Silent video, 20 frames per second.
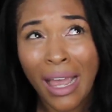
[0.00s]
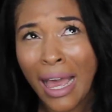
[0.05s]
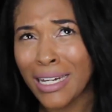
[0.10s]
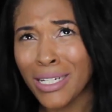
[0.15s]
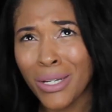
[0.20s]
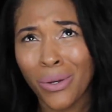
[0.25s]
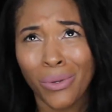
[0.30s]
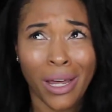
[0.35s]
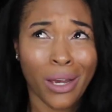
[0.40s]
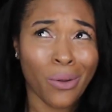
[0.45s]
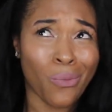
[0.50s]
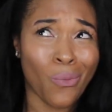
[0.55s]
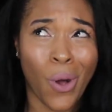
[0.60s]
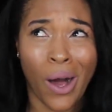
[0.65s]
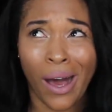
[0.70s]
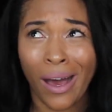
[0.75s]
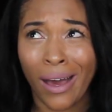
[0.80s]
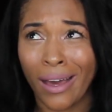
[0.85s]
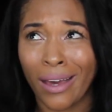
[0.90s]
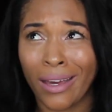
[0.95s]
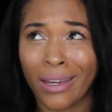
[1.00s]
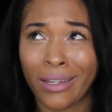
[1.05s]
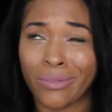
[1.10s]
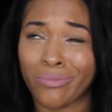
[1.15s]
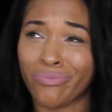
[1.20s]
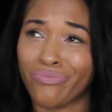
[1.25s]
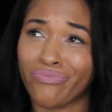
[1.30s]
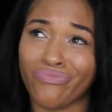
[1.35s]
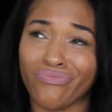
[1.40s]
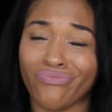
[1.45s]
I don't like
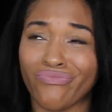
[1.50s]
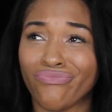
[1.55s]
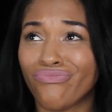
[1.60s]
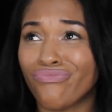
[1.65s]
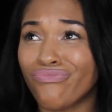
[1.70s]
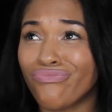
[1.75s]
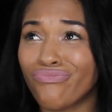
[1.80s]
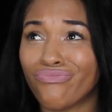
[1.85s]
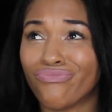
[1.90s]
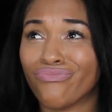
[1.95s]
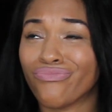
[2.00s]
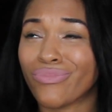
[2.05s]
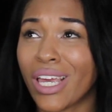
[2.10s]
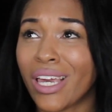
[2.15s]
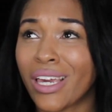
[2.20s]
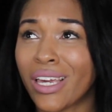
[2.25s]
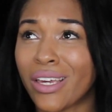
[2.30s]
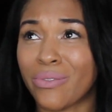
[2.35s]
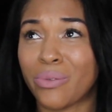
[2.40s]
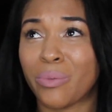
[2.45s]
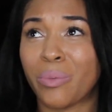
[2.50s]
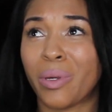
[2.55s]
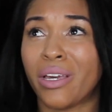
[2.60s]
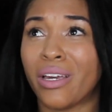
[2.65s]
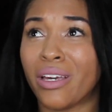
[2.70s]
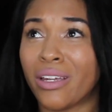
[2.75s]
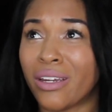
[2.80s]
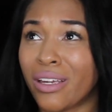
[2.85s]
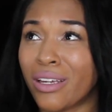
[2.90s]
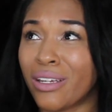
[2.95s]
wine. It gives me a
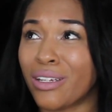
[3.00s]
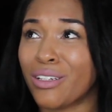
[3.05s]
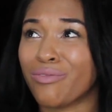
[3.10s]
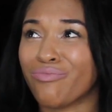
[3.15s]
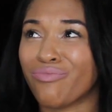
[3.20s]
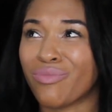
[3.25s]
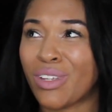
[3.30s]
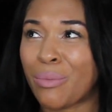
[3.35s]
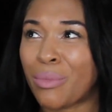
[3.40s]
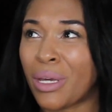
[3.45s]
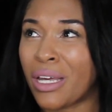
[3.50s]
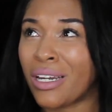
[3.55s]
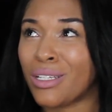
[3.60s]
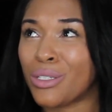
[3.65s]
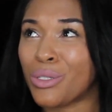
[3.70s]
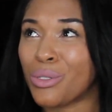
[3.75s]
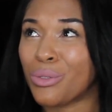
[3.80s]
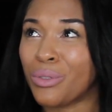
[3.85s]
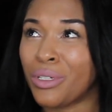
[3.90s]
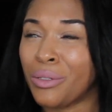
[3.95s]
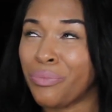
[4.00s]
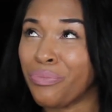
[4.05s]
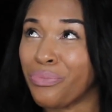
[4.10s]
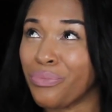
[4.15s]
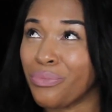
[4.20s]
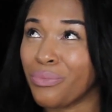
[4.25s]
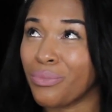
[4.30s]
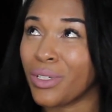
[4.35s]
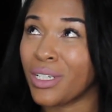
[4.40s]
headache. I'm not into it.